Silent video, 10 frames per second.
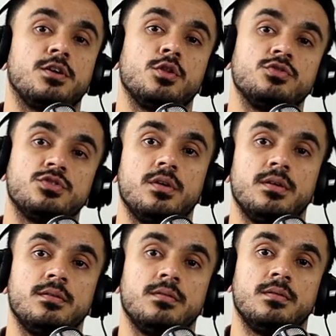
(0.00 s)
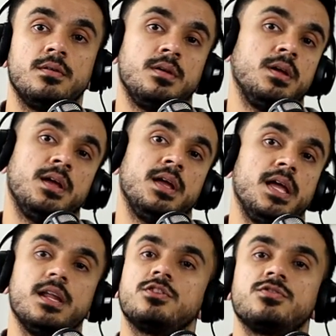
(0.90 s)
our clothes on
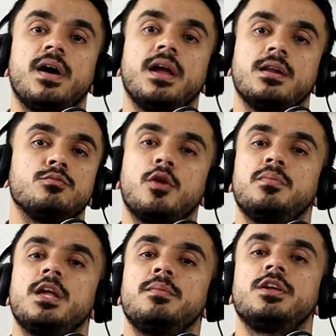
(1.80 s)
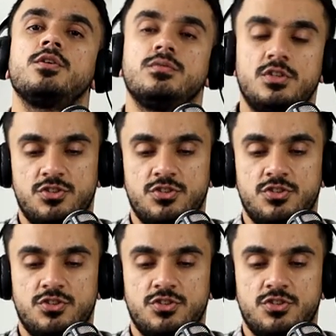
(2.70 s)
and it's fine. I'm not blaming you.